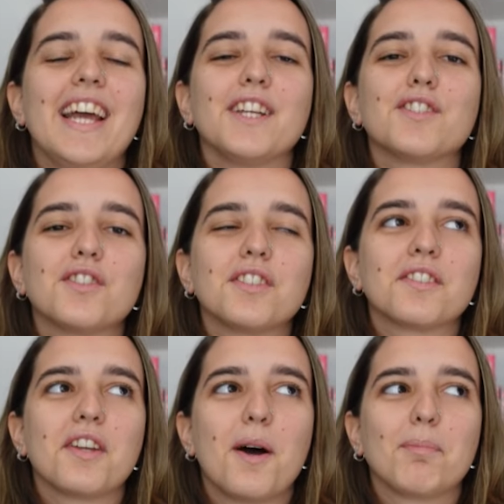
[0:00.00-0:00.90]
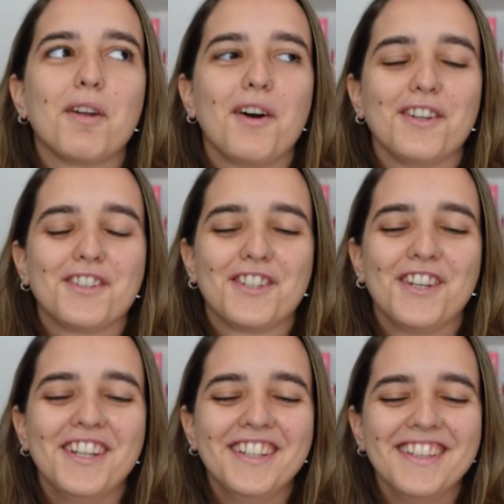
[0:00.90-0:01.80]
it's just top notch.
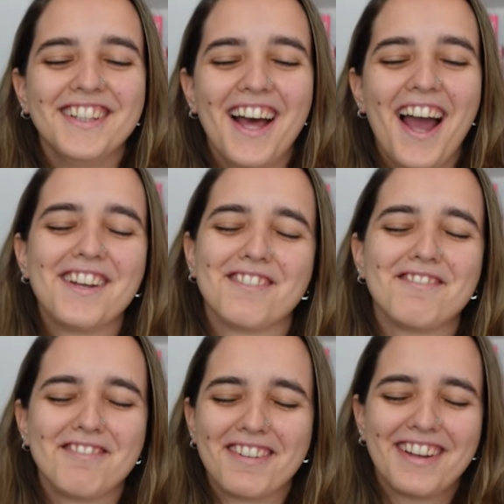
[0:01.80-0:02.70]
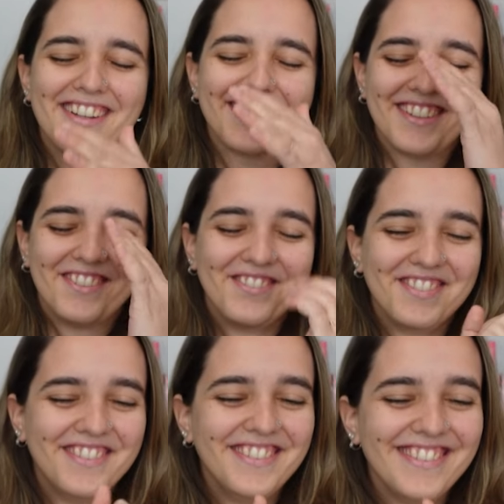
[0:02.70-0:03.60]

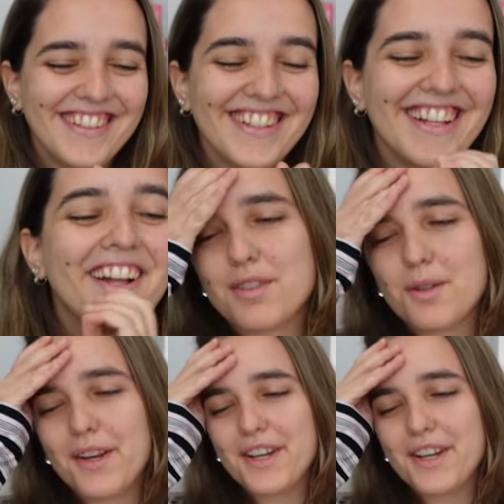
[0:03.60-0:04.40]
I'm so